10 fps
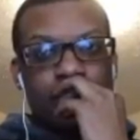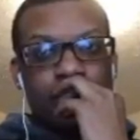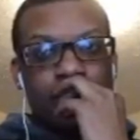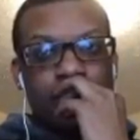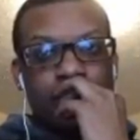
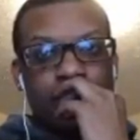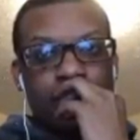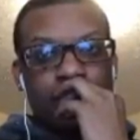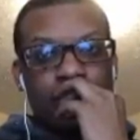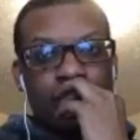
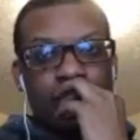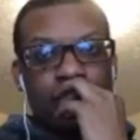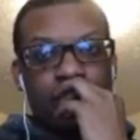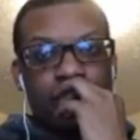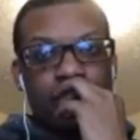
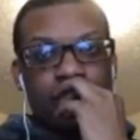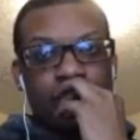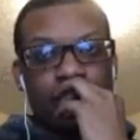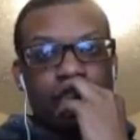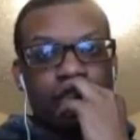
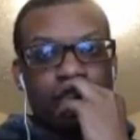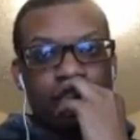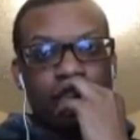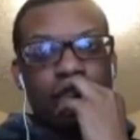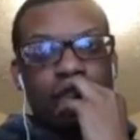
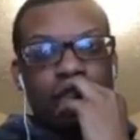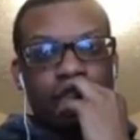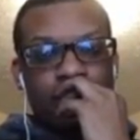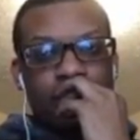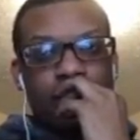
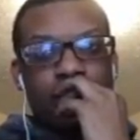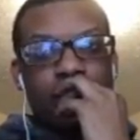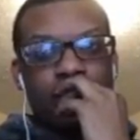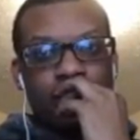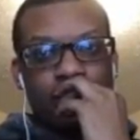
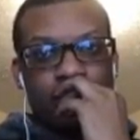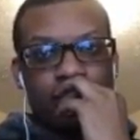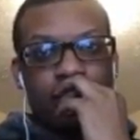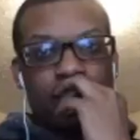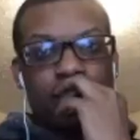
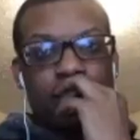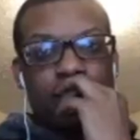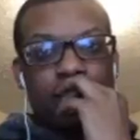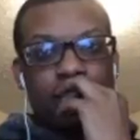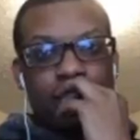
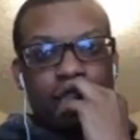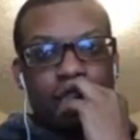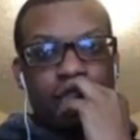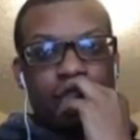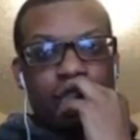
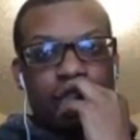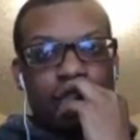No words are spoken by the person on screen.